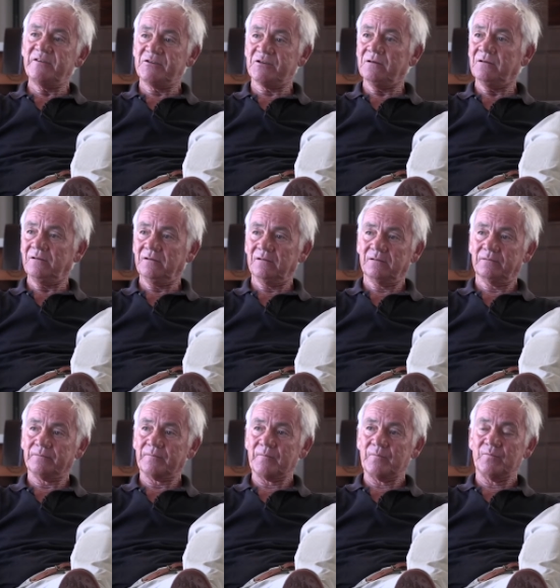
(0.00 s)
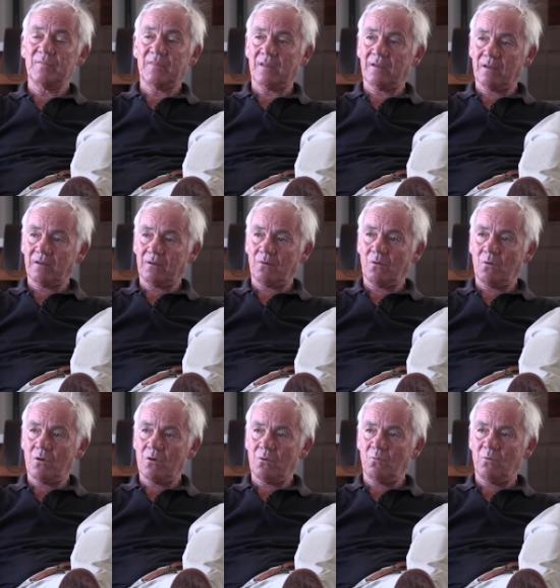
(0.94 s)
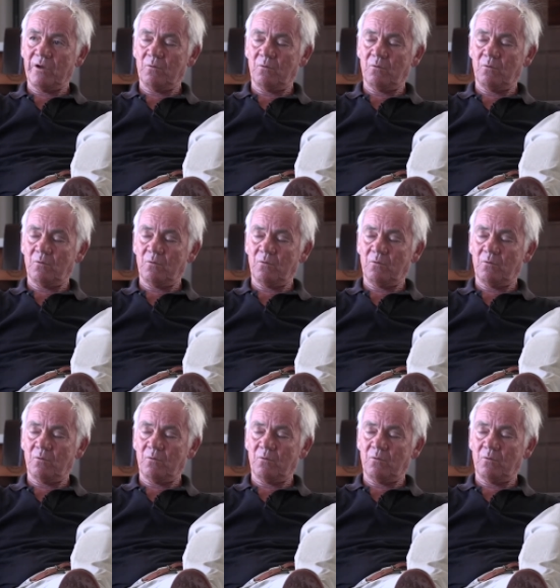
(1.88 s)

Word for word: vision, we